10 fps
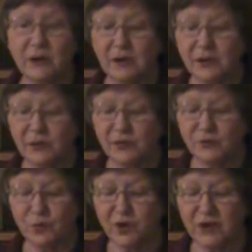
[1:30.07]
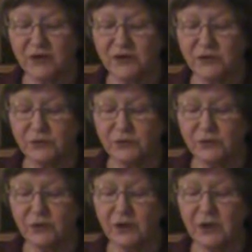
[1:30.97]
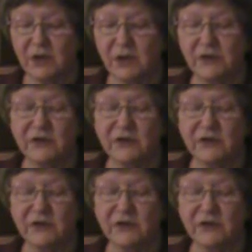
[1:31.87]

numbers 1 and 2 in the